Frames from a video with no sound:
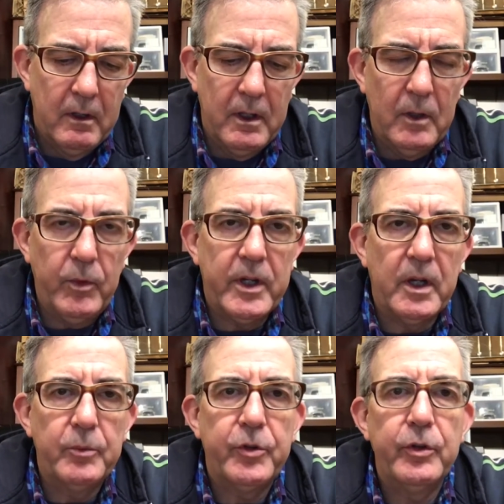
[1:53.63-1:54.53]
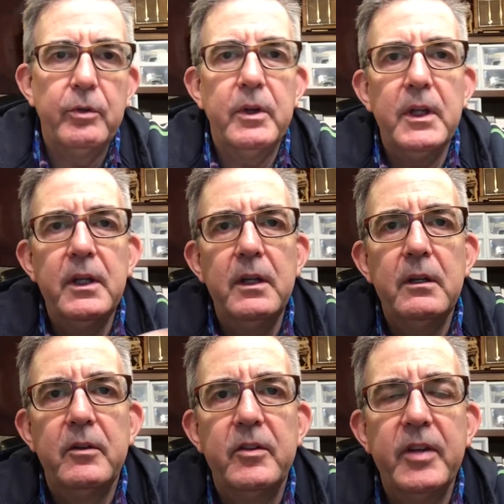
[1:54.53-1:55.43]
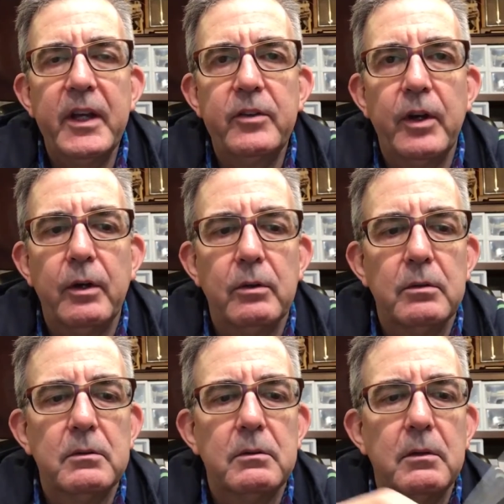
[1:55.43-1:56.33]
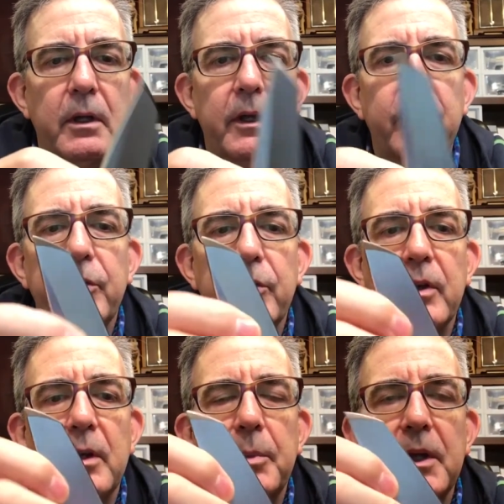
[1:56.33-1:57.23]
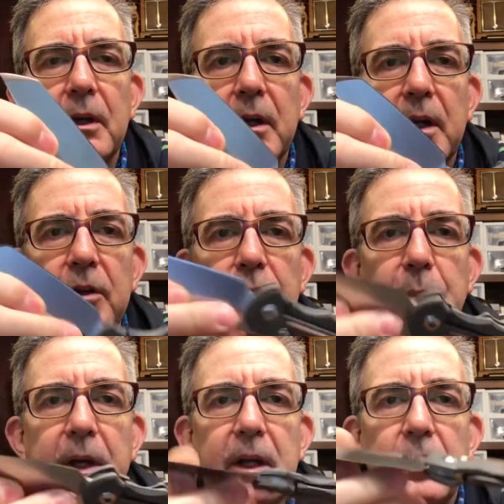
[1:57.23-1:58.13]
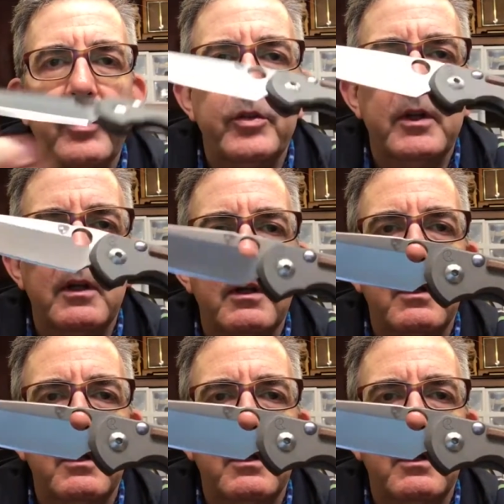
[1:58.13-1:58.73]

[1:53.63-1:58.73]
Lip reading: Then we come to the Tanto, and this one's going to be on a Spidey Kosi.